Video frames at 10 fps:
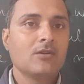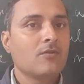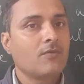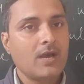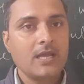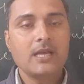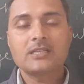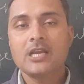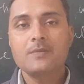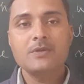
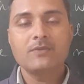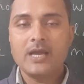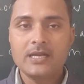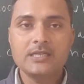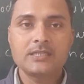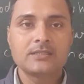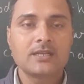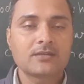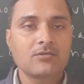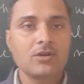HIV virus
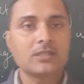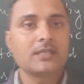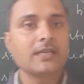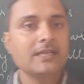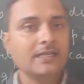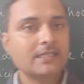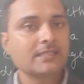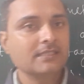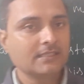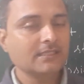that causes the AIDS
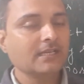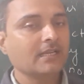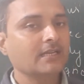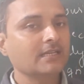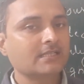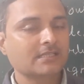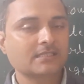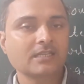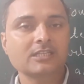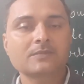disease, and AIDS
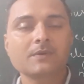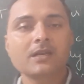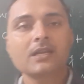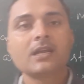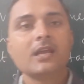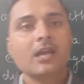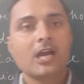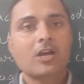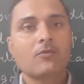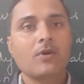stands for
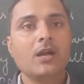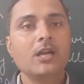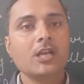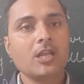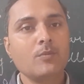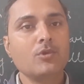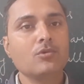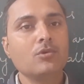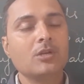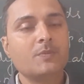acquired
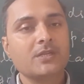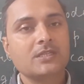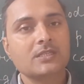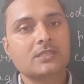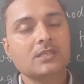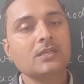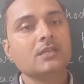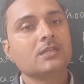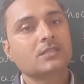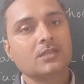
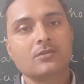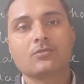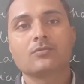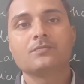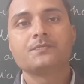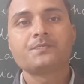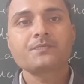immunodeficiency syndrome.